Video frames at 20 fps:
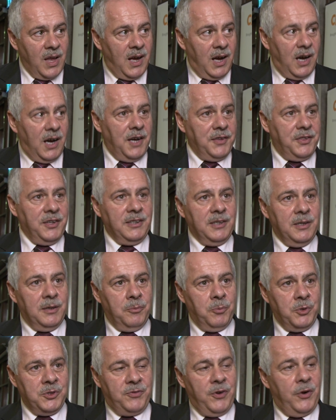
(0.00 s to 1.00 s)
Oh, I think
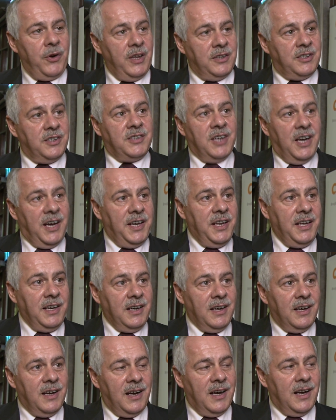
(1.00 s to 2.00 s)
it was very
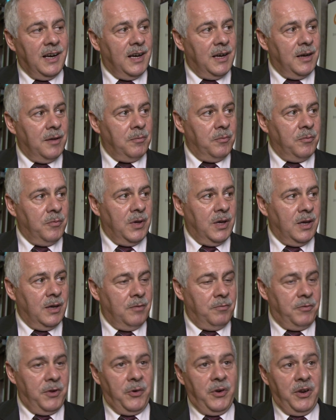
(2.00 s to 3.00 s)
entertaining,
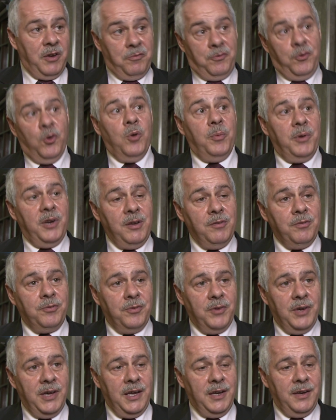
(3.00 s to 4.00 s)
very informative,
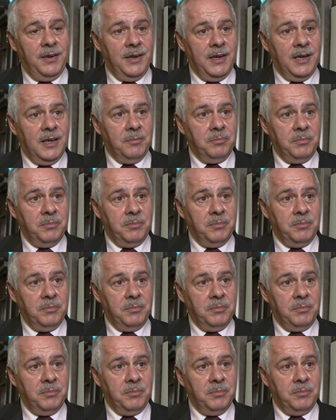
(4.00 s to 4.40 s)
and